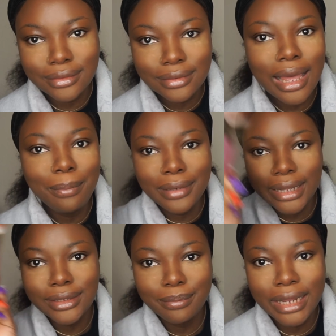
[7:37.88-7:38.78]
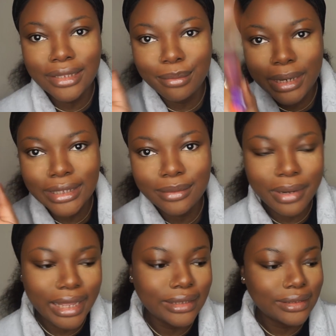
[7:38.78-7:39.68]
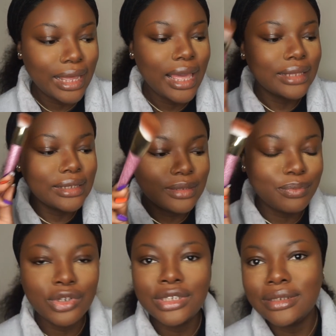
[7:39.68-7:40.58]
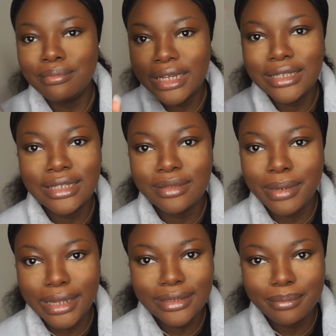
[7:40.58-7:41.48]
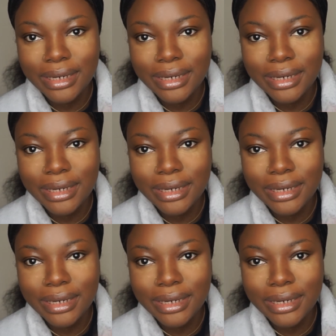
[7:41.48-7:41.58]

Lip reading: That blend. This brush makes it blend.